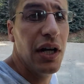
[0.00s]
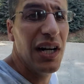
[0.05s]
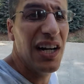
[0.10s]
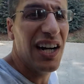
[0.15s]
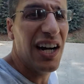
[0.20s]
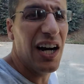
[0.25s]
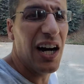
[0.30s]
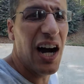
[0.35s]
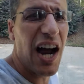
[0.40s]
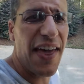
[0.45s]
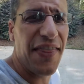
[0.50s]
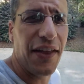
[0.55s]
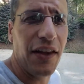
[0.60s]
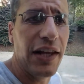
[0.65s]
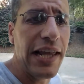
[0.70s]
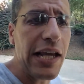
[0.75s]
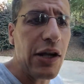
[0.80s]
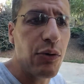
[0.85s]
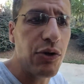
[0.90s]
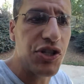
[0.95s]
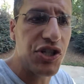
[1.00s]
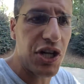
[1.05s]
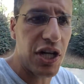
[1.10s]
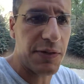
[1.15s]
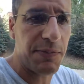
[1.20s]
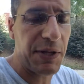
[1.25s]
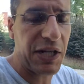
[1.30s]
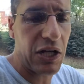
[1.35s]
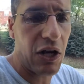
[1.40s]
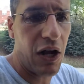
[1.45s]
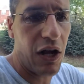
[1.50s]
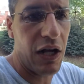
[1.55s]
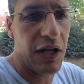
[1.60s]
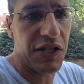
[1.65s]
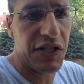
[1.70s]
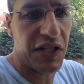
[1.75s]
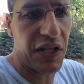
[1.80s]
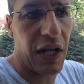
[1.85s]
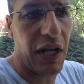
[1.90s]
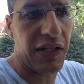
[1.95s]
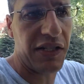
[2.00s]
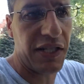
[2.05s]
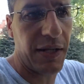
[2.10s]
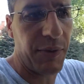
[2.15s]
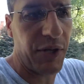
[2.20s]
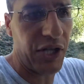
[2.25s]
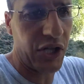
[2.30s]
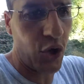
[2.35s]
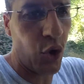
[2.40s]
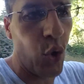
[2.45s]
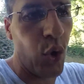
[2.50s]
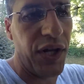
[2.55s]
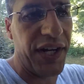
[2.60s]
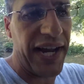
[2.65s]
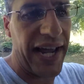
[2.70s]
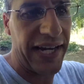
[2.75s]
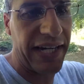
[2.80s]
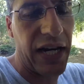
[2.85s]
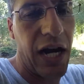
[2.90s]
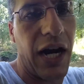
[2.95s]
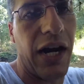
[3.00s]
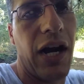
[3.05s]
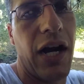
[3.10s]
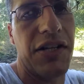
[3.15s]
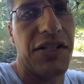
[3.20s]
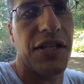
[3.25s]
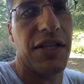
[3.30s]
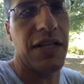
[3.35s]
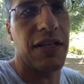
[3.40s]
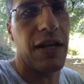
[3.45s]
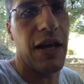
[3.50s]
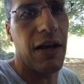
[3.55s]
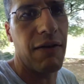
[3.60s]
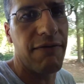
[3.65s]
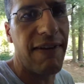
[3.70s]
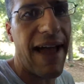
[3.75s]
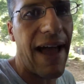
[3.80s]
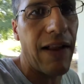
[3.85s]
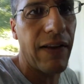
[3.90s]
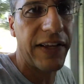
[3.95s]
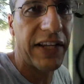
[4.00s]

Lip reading: And the leak was just because some of the coolant had gone onto the valley